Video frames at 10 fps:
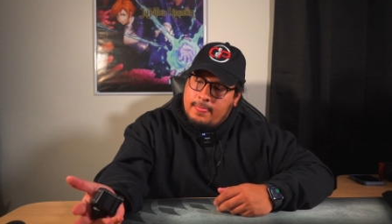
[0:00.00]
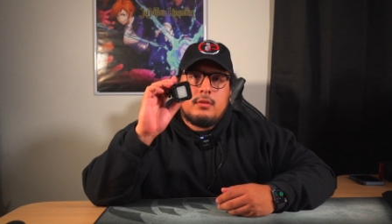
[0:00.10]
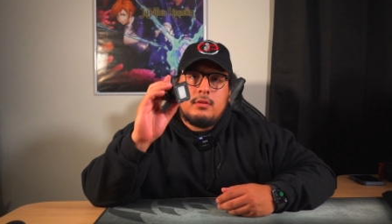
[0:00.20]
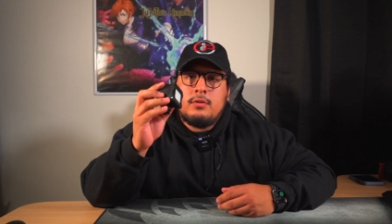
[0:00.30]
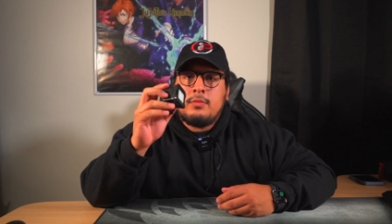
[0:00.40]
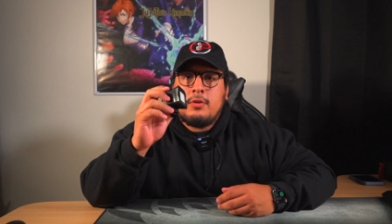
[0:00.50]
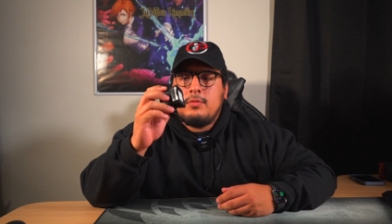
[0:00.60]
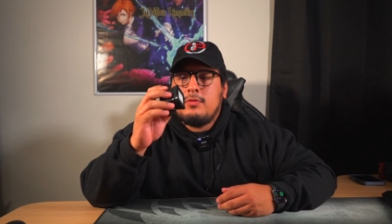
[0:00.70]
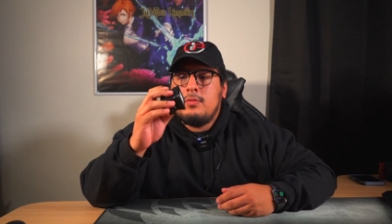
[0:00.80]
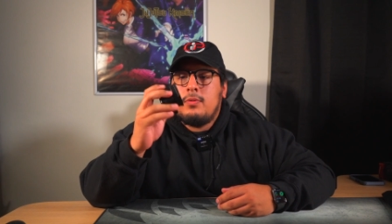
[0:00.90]
The Lume
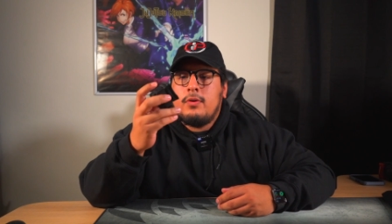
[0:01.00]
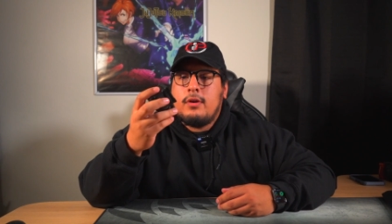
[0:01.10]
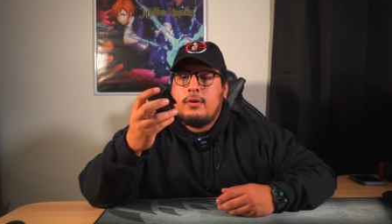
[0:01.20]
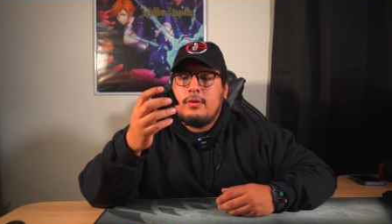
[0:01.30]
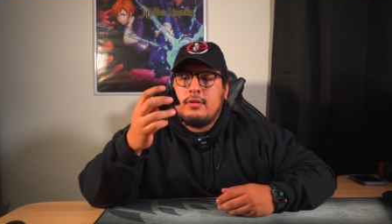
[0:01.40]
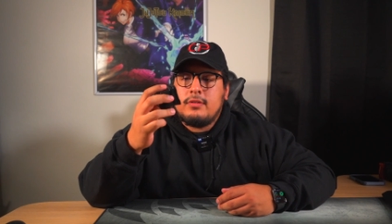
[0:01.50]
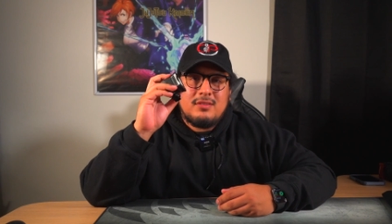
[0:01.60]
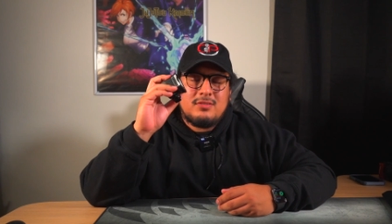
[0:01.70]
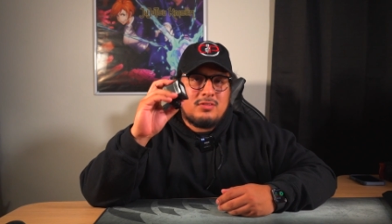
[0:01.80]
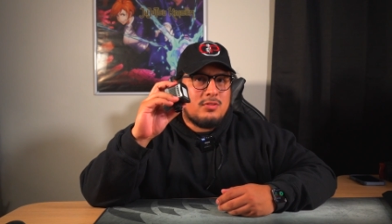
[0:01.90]
Cube 2.0 is
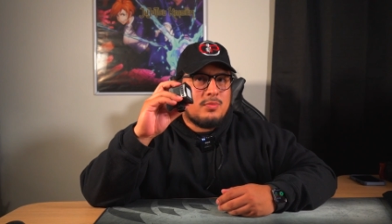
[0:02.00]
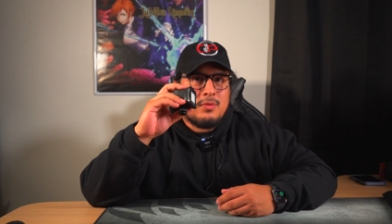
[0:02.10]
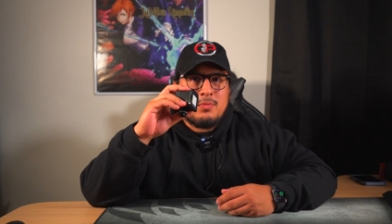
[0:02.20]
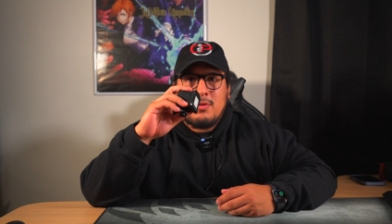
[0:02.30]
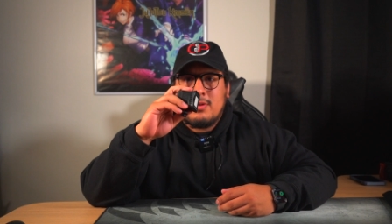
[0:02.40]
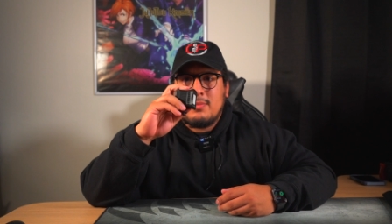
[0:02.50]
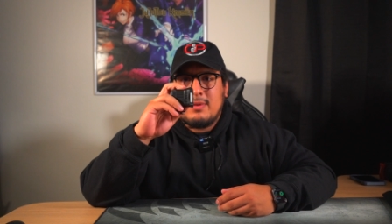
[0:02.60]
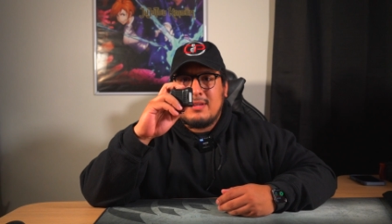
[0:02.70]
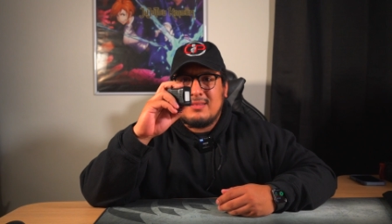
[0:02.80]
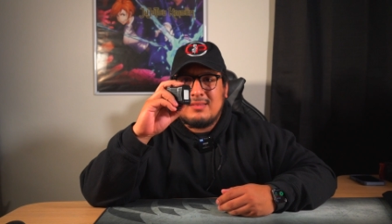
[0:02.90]
super important
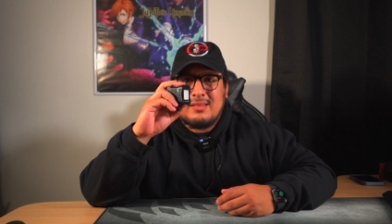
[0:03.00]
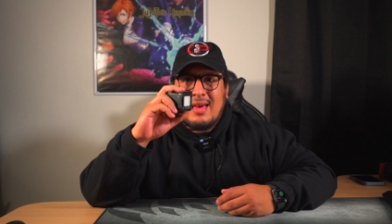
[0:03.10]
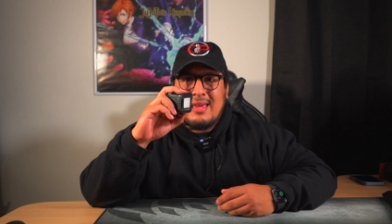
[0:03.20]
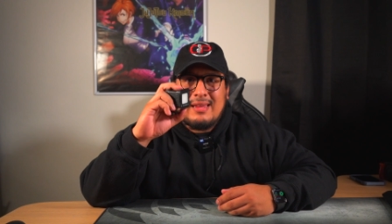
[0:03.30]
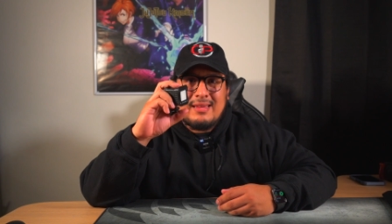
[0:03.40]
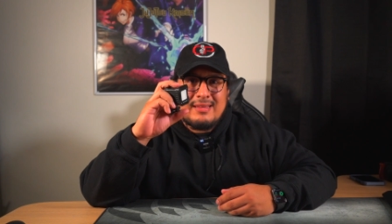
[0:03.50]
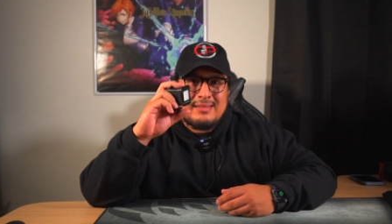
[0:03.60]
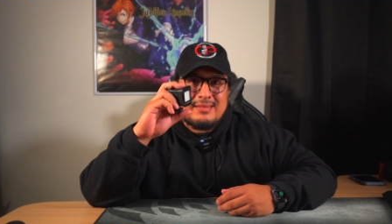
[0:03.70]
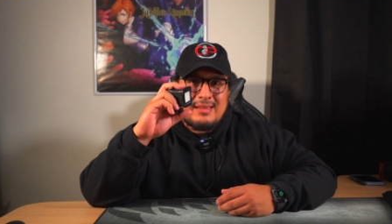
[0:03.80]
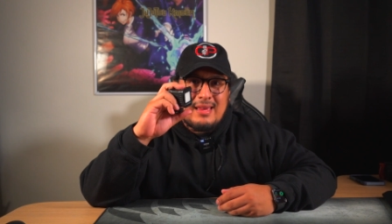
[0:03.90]
because lighting
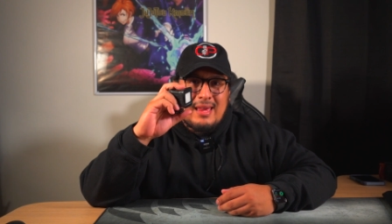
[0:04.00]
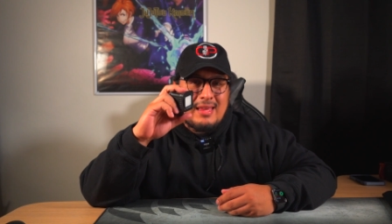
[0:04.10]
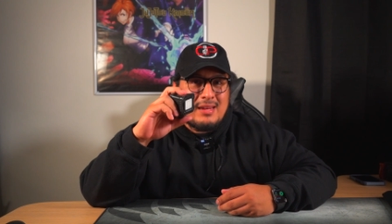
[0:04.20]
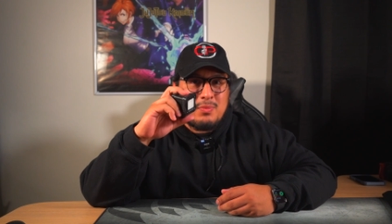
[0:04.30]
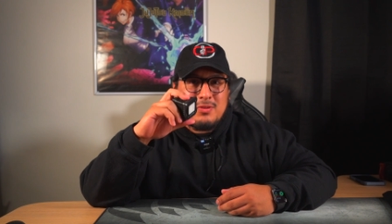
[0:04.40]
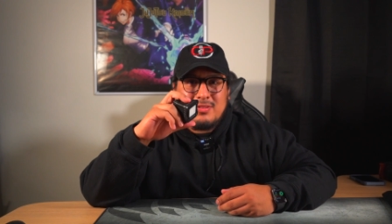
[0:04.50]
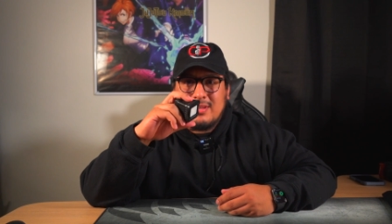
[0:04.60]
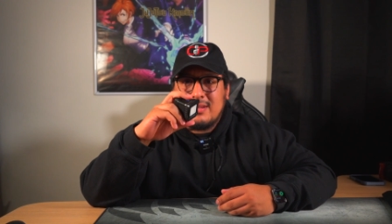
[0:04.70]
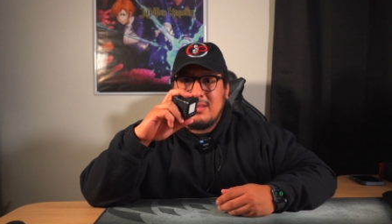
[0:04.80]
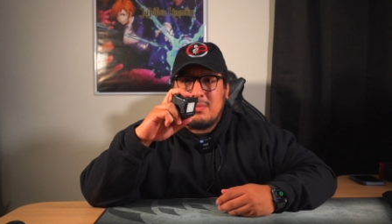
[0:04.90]
is
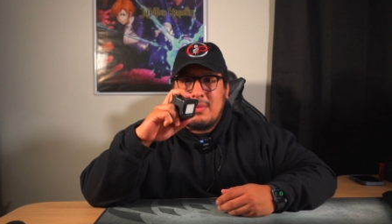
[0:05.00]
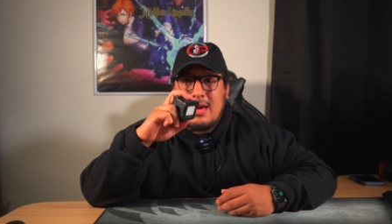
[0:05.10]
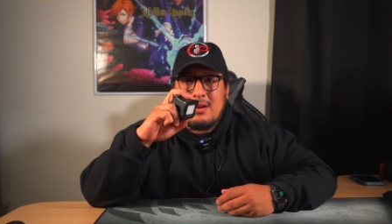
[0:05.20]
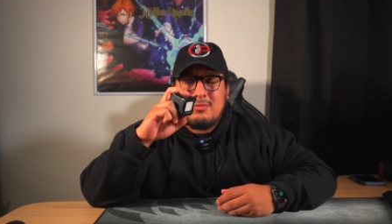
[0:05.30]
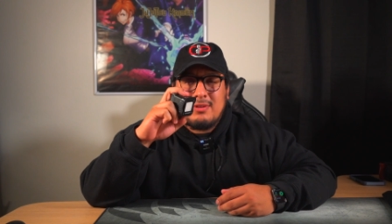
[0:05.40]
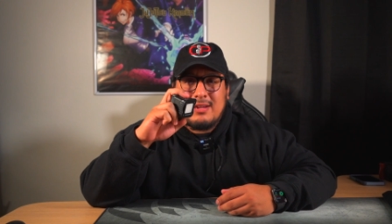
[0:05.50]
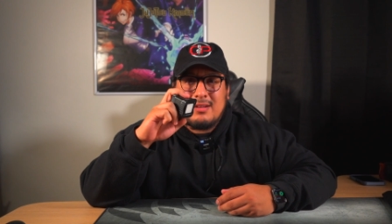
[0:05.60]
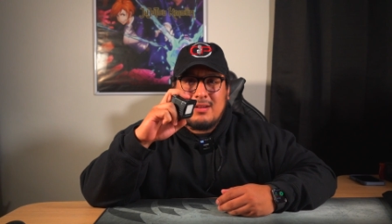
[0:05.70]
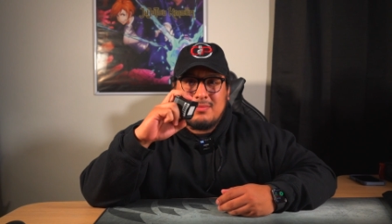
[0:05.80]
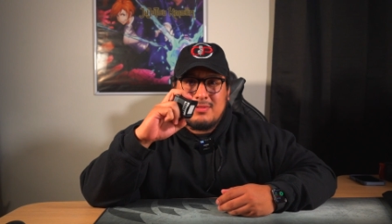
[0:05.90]
80% of the battle when it
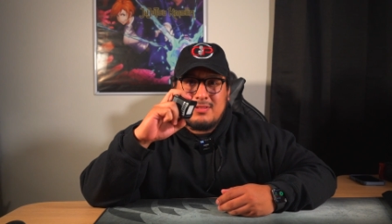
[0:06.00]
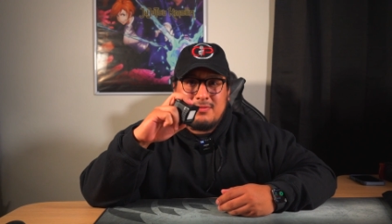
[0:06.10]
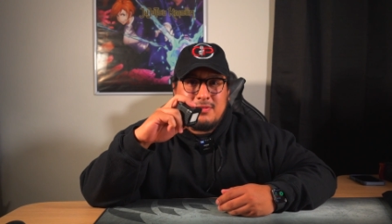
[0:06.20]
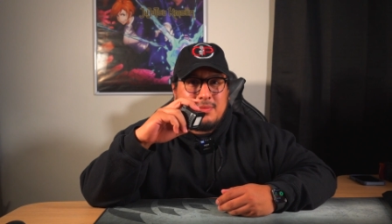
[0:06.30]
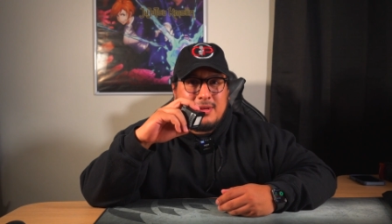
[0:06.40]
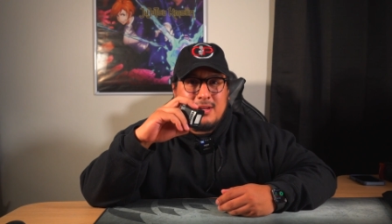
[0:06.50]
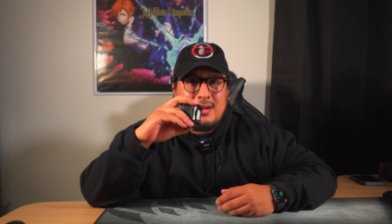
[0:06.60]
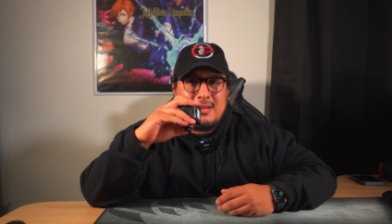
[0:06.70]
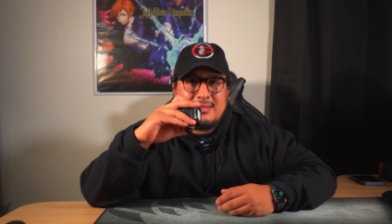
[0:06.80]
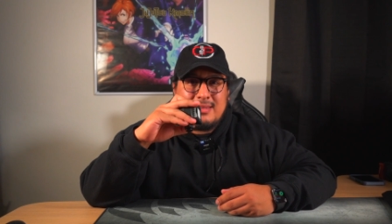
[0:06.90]
comes to filming
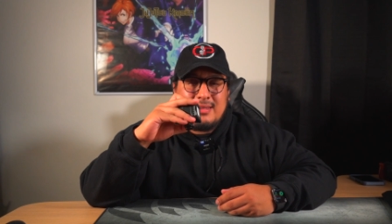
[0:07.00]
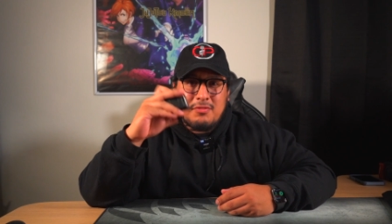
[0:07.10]
content.